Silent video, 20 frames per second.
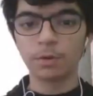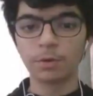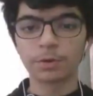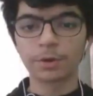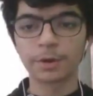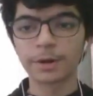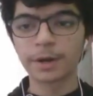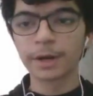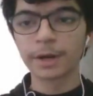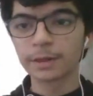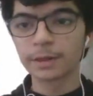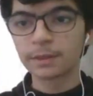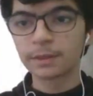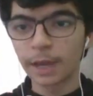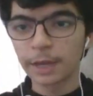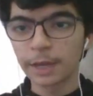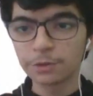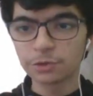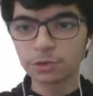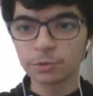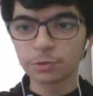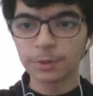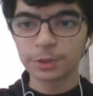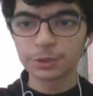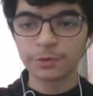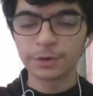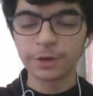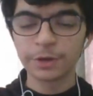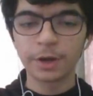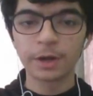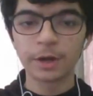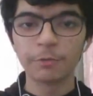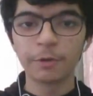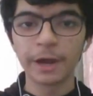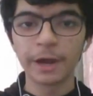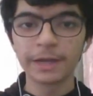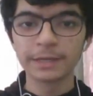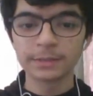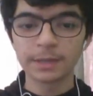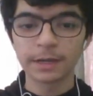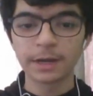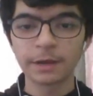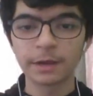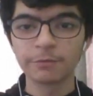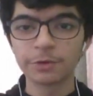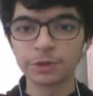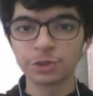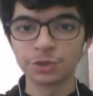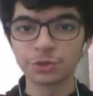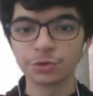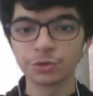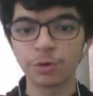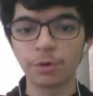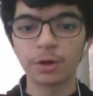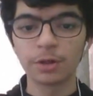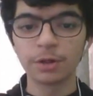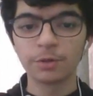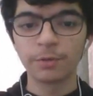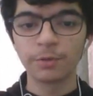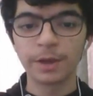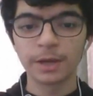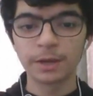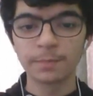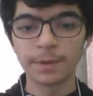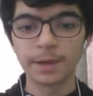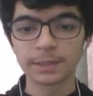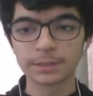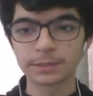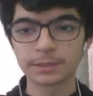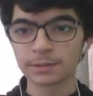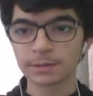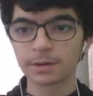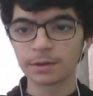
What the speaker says: Okay, great. Thank you so much for your advice, and I wish you all the very best.